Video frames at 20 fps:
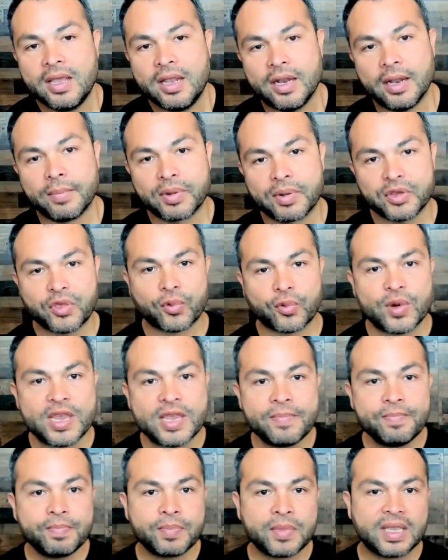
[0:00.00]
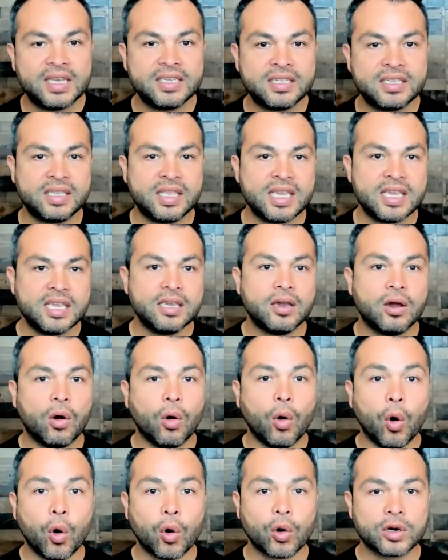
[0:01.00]
Number three is the
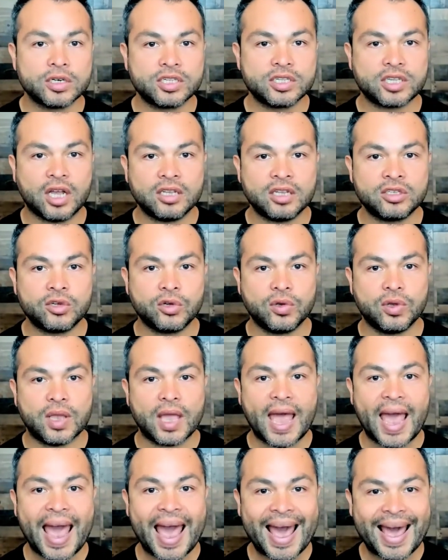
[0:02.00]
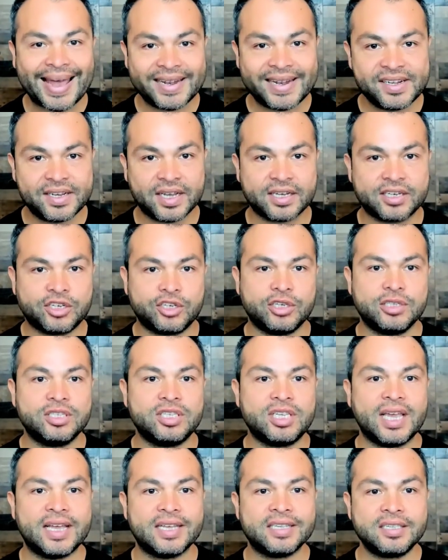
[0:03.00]
horizontal adduction
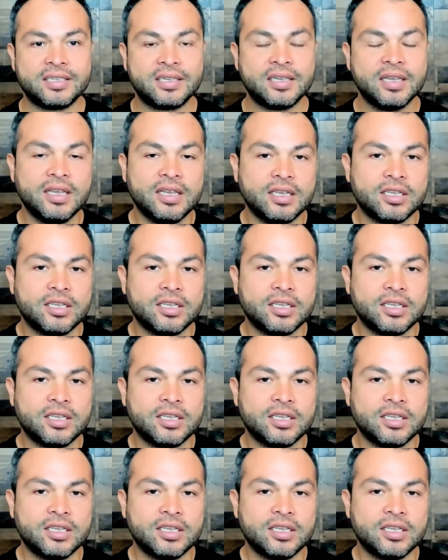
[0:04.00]
test.